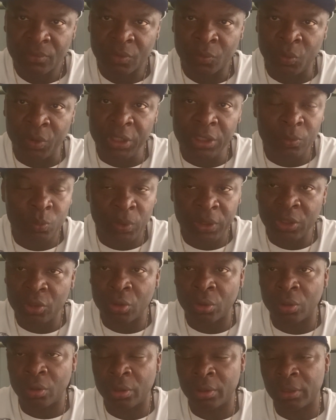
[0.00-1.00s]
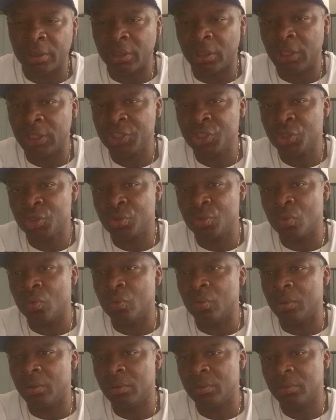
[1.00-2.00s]
we got a
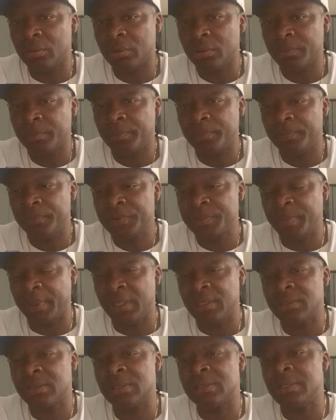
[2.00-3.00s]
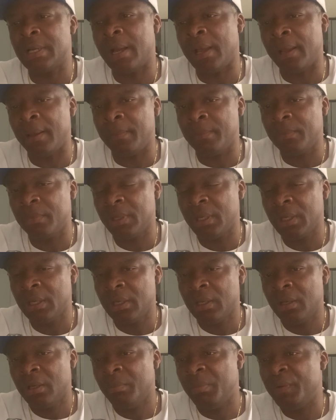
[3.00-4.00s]
short space of time
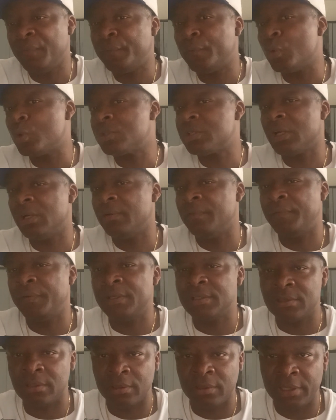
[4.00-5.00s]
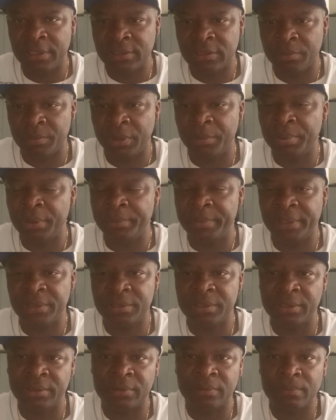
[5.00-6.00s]
before certain things are going to be
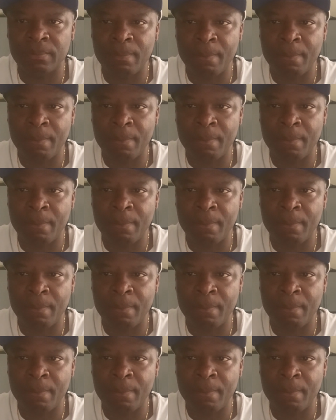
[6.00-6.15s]
implemented.